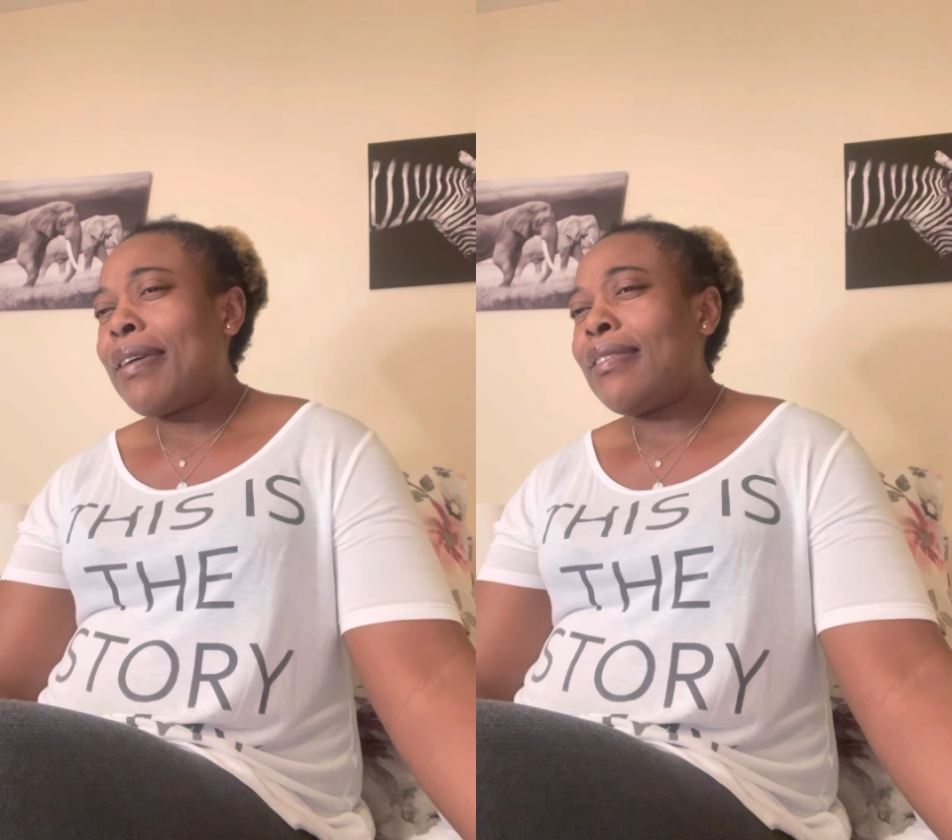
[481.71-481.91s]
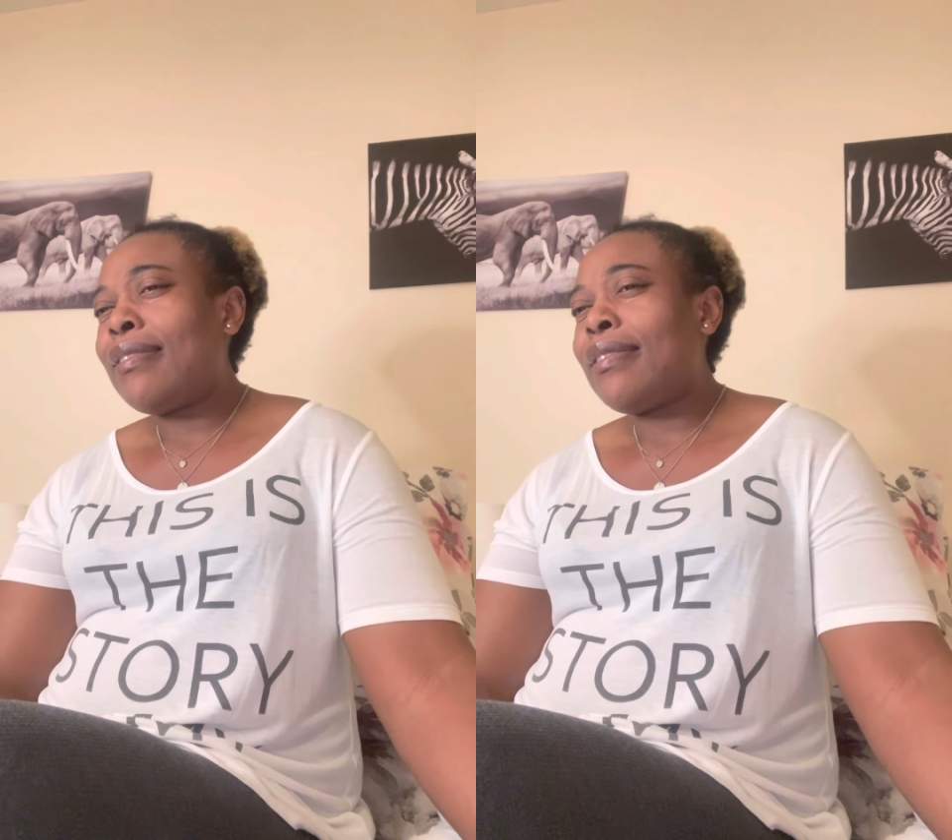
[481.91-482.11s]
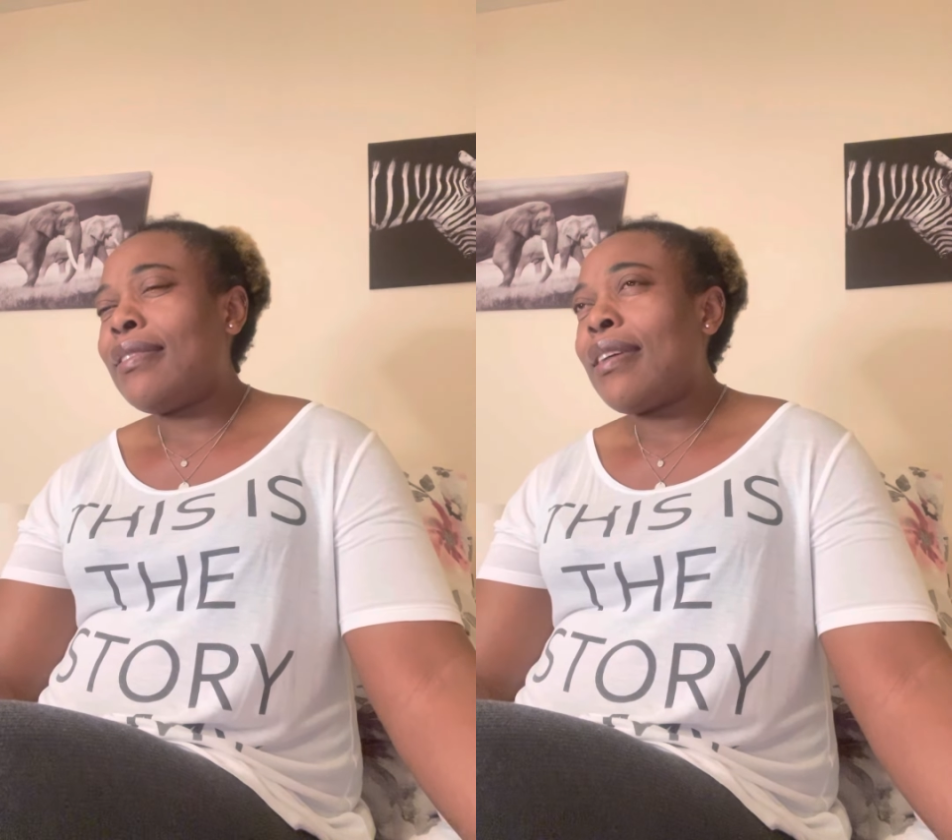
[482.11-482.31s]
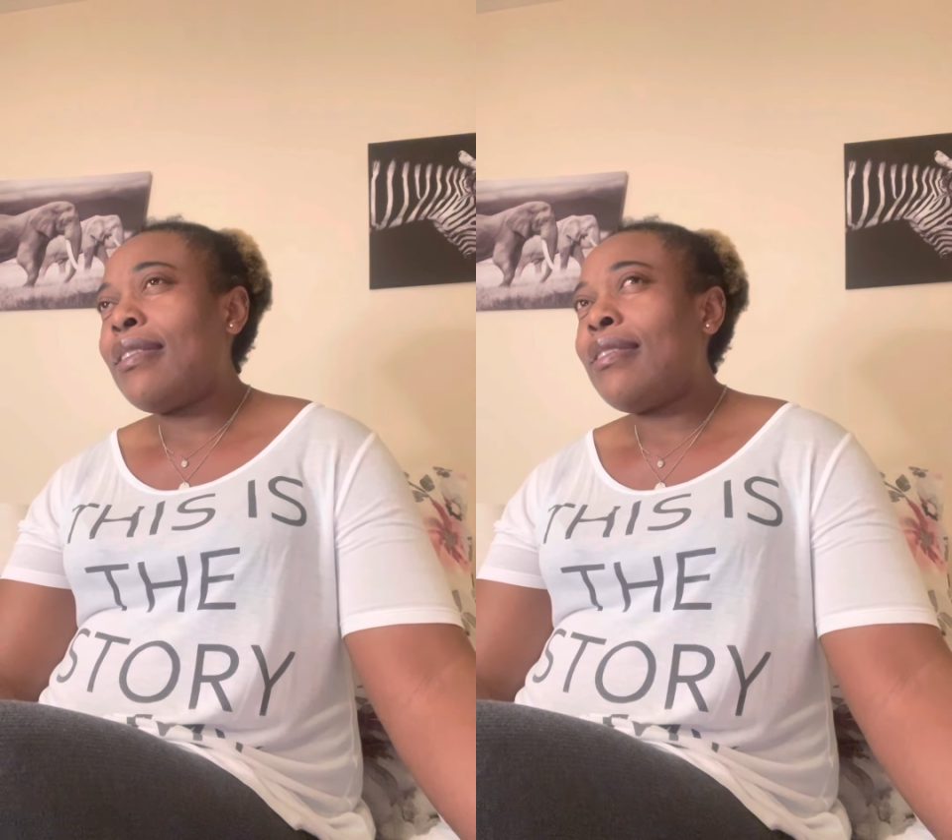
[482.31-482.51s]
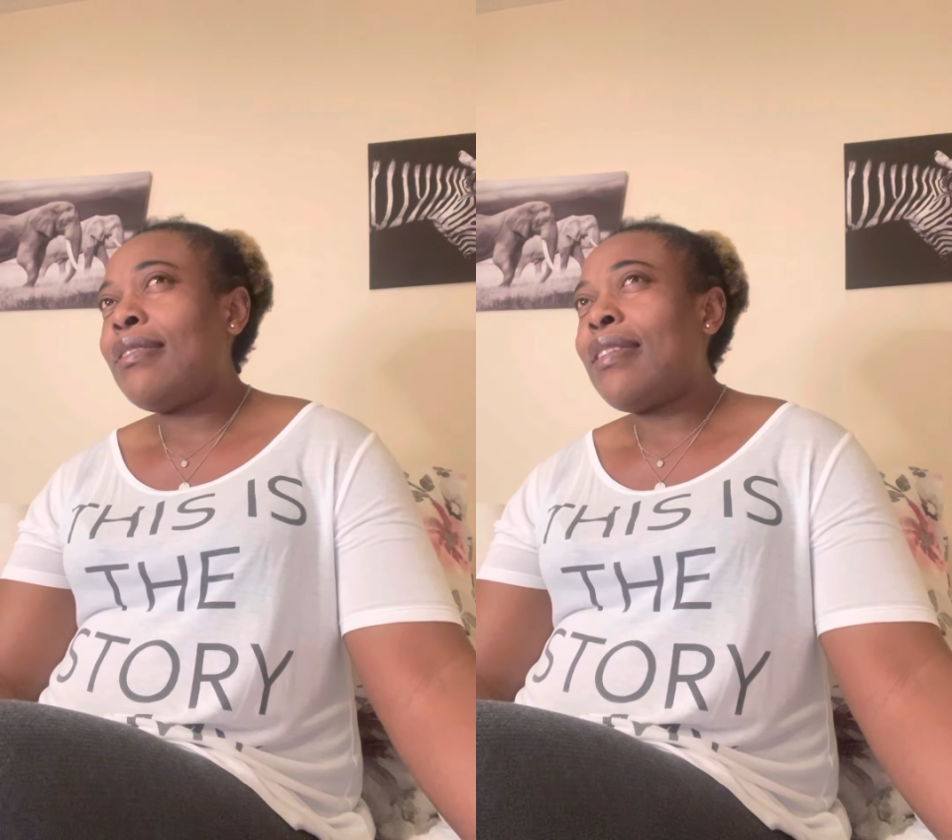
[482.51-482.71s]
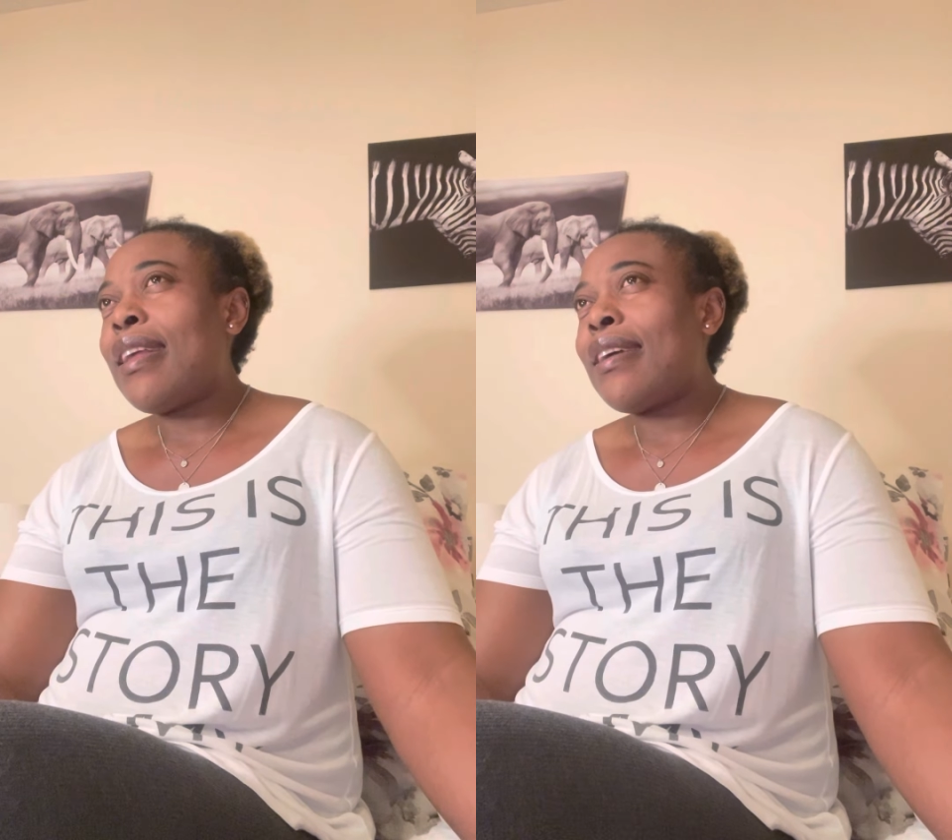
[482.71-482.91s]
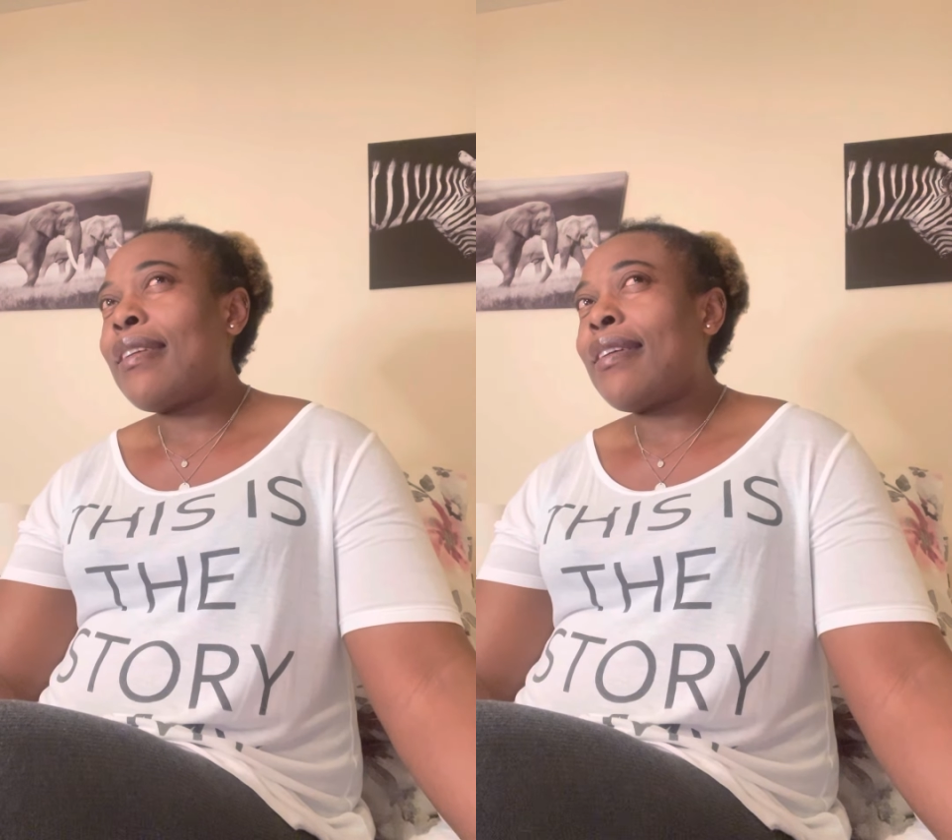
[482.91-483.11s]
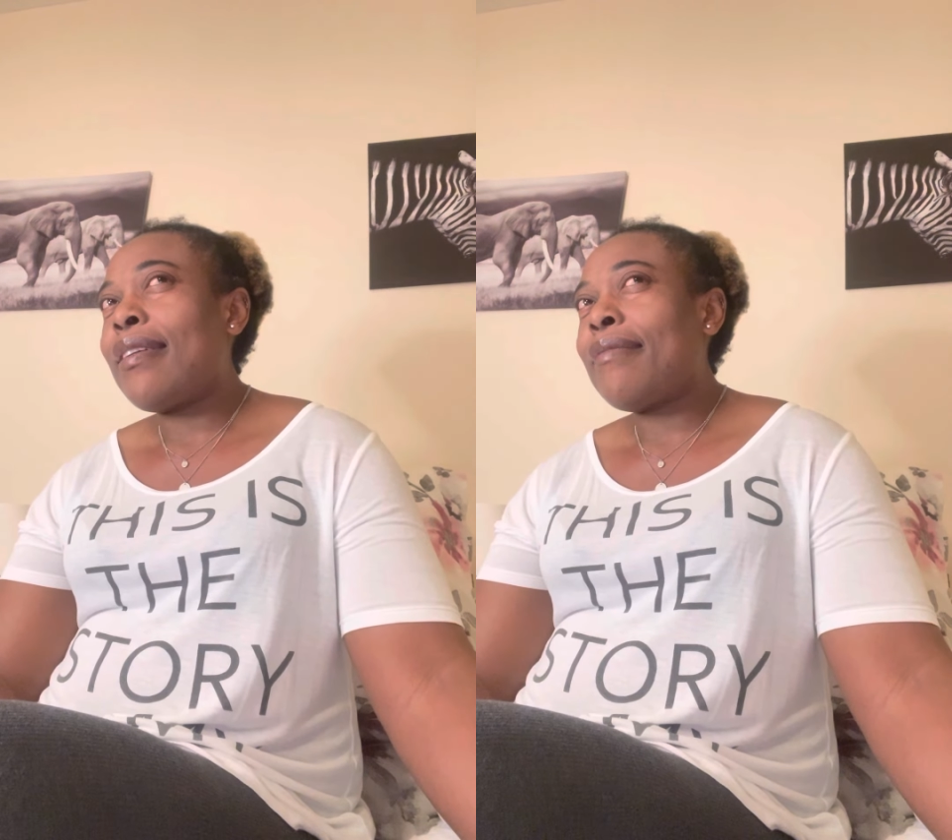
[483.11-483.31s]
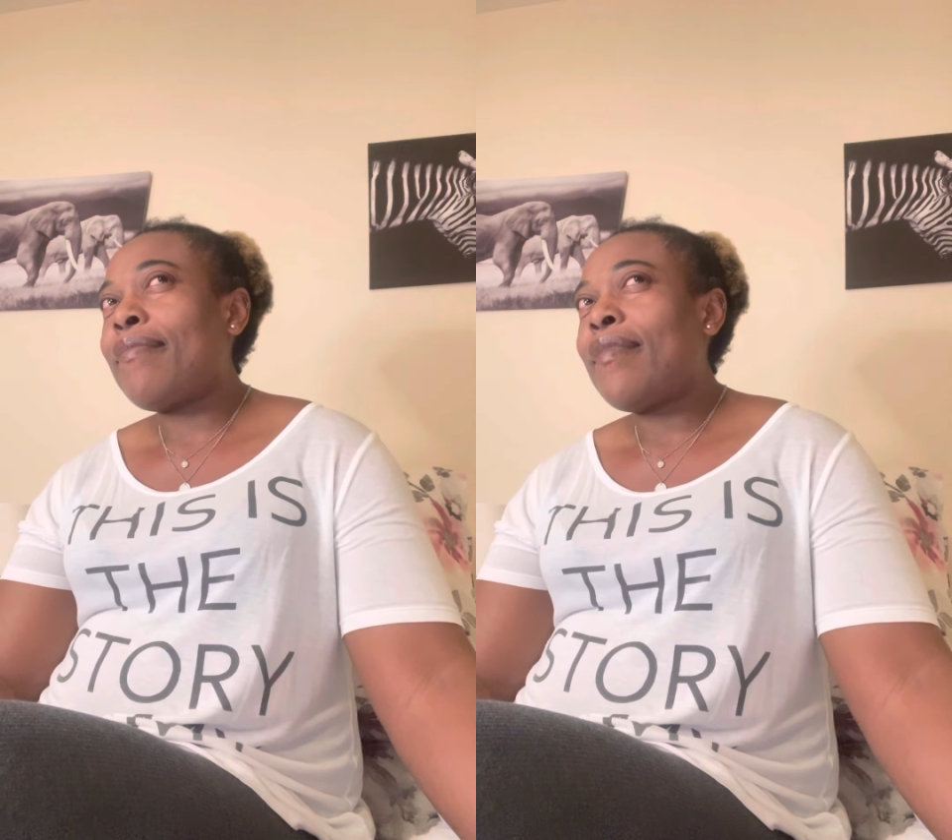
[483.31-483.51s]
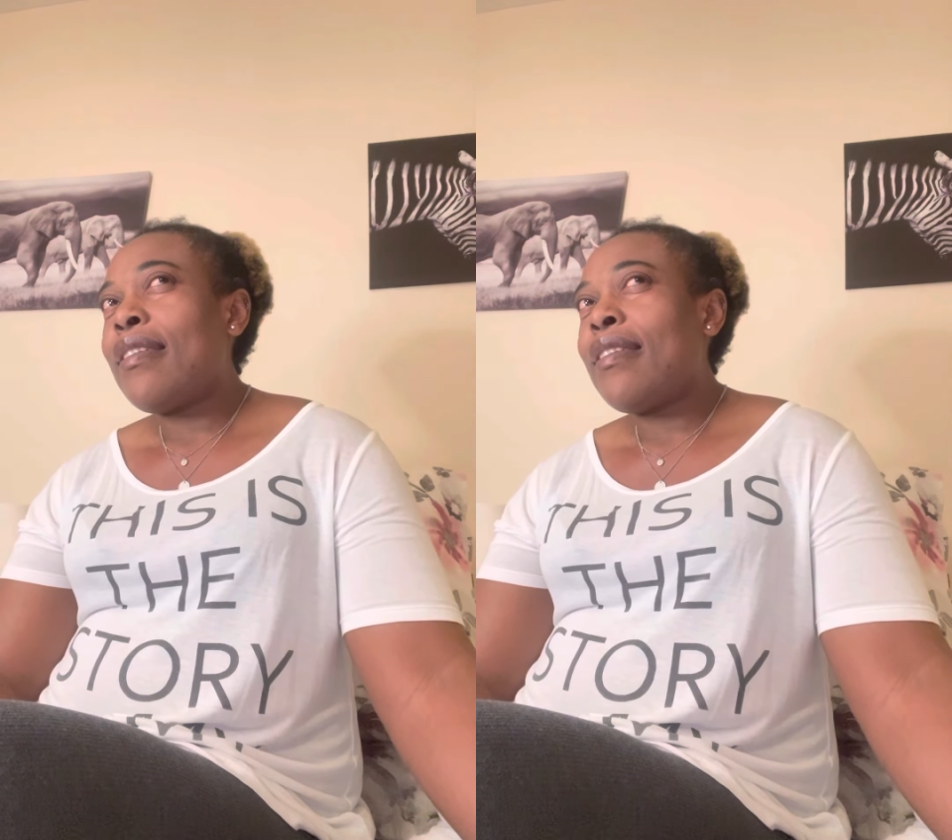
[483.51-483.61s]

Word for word: but it's, it's like... Uh,